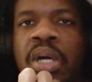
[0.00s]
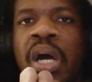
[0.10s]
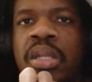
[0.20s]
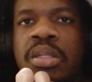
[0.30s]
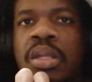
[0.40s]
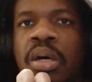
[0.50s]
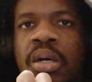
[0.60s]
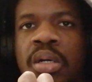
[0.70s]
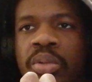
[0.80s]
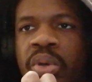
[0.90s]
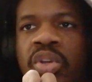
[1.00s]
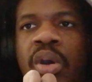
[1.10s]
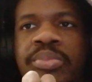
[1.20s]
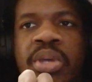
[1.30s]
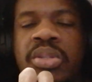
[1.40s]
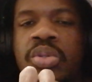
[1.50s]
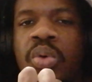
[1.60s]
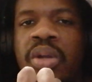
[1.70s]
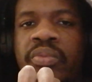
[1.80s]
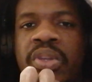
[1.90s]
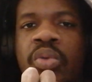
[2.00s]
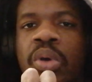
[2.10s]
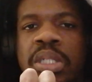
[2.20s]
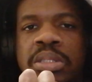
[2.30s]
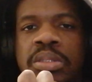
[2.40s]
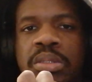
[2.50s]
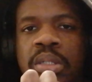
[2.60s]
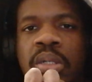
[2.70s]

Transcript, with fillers: and uh, when it comes on to 1v1,